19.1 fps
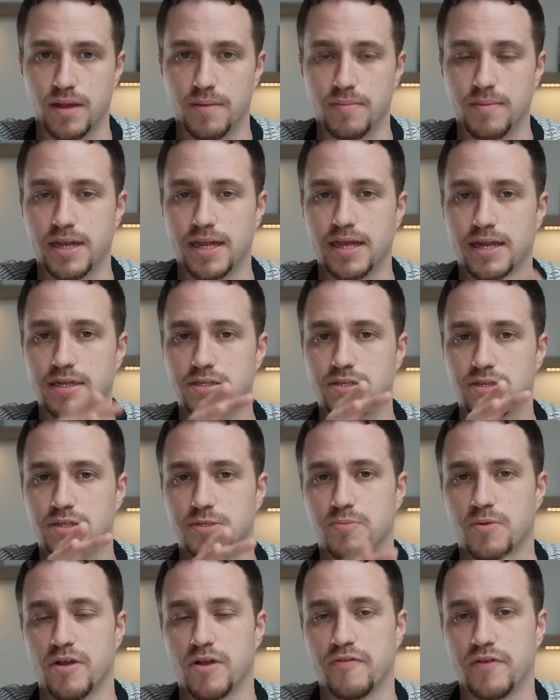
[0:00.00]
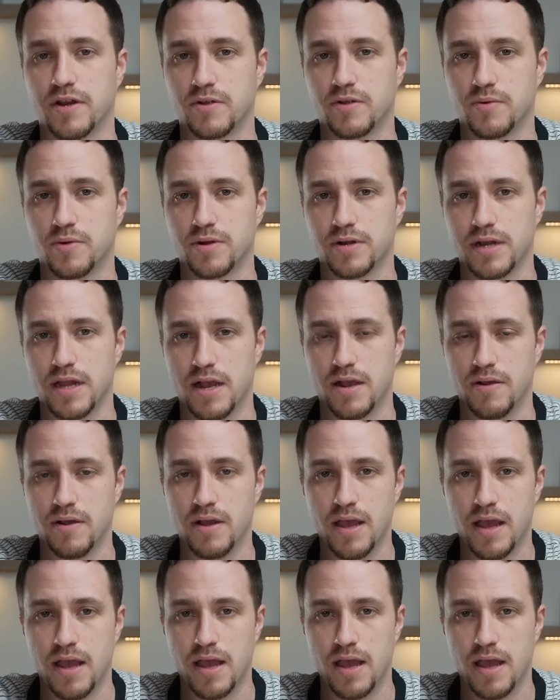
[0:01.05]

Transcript: I'm going to get into this prophetic word now.